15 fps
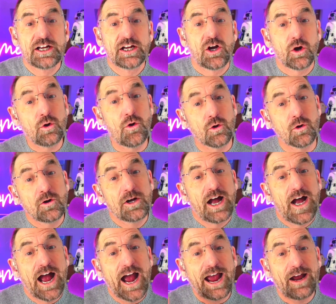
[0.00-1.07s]
Or
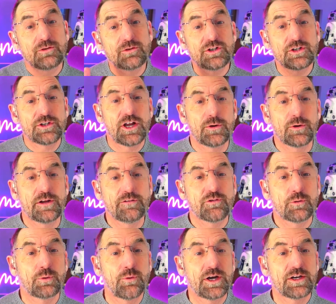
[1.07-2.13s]
how do you know if
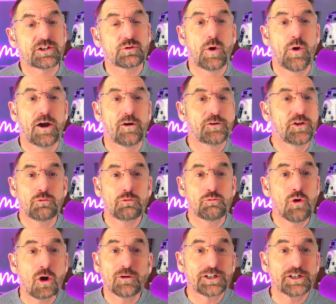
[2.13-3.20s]
your brand is wearing the
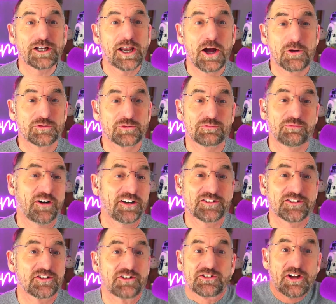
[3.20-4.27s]
wrong clothes, for
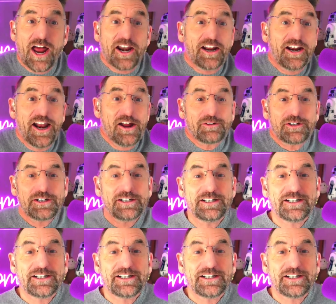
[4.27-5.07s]
instance? I don't know.